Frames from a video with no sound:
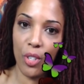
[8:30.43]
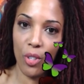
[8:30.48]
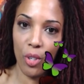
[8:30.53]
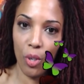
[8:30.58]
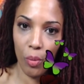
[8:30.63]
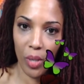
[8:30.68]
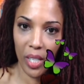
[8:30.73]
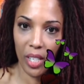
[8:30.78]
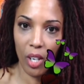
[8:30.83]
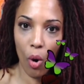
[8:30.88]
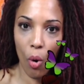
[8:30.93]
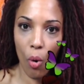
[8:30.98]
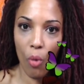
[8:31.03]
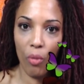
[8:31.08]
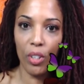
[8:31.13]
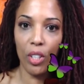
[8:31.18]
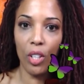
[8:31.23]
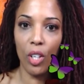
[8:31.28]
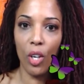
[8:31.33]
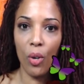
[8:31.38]
want to
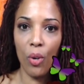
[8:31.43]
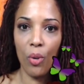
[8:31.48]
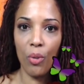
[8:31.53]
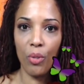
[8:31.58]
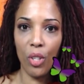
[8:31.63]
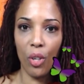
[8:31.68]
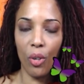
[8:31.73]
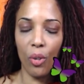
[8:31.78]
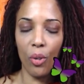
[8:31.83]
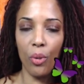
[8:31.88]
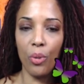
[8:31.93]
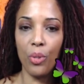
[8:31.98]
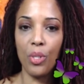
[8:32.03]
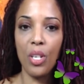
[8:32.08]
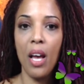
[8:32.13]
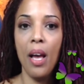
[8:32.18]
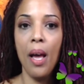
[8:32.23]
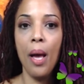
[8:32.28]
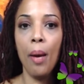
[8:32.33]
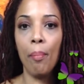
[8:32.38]
overload those
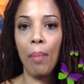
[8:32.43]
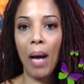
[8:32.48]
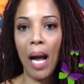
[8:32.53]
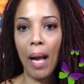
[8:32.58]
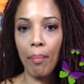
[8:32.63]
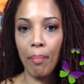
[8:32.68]
by